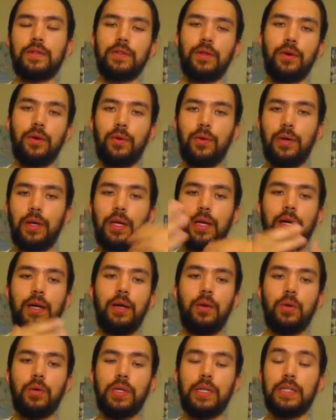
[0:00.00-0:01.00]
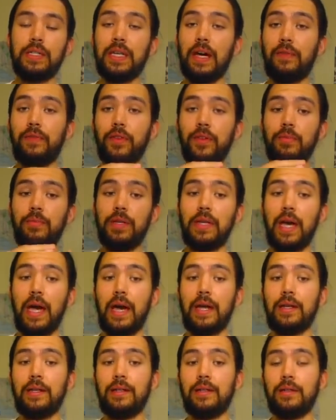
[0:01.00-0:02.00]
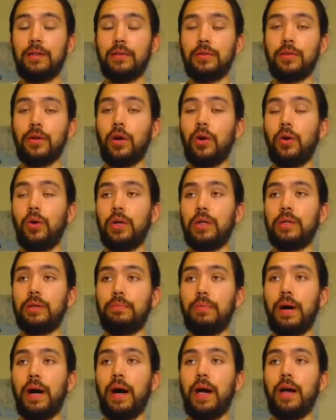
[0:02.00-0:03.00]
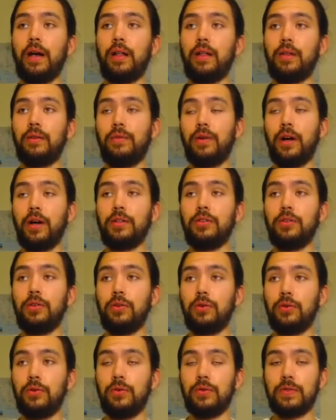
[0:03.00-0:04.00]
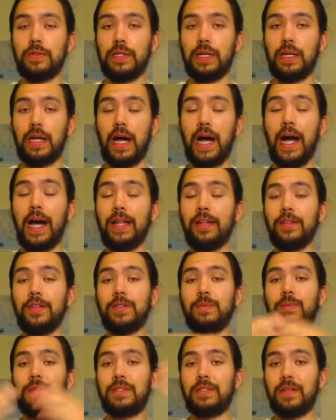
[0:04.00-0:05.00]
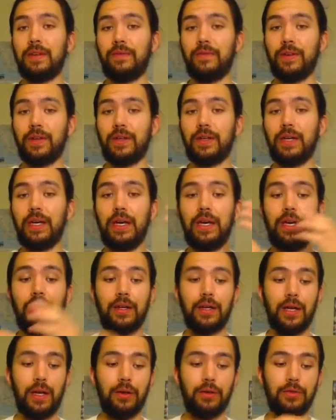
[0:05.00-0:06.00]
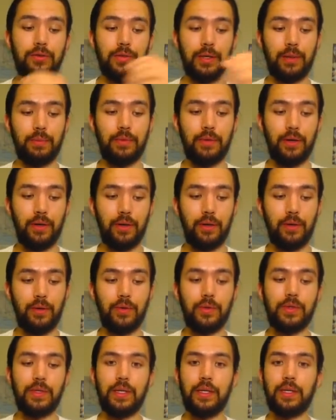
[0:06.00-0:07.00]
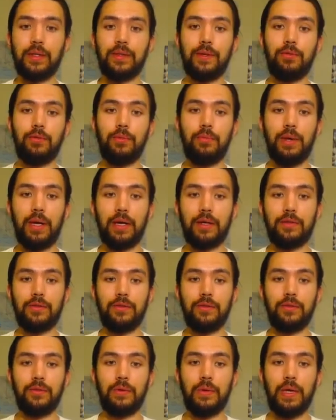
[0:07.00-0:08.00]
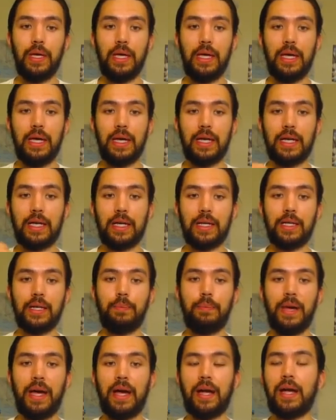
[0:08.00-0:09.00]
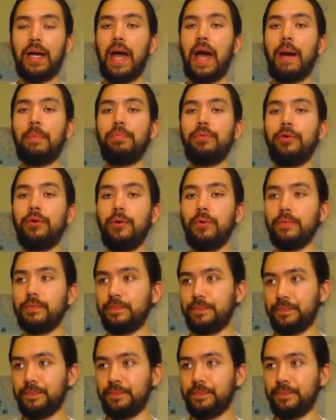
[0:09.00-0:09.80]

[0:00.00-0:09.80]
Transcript: So can definitely be added. It'll go in the pile of unused and highly specific counter trap cards. And I think we're back to Kekapak Apu.